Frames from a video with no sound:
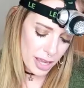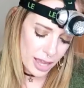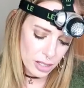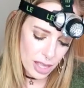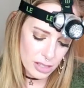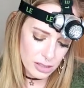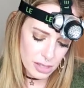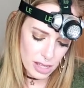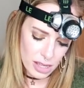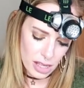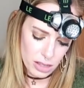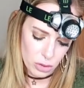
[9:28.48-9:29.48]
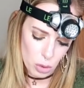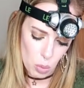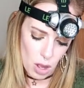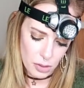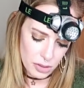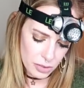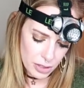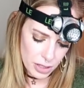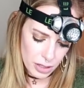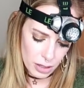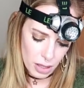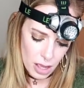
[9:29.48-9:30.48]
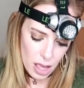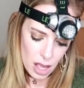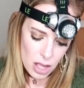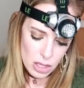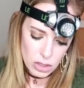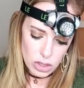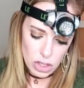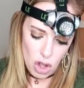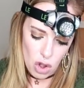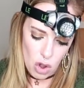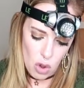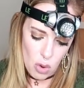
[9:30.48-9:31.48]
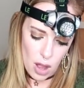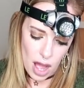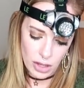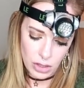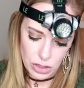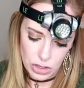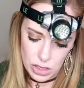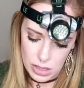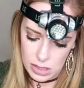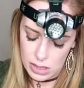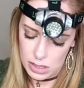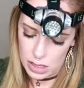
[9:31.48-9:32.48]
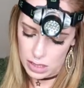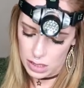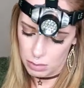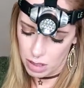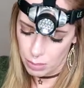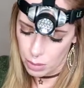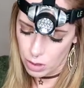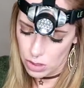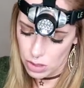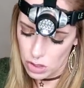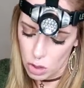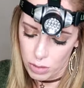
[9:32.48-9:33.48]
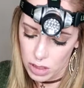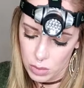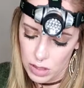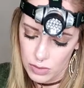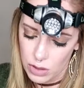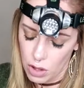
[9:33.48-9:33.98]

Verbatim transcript: kind of has like a little wallet thing. So I could just sneak it in my purse and nobody would even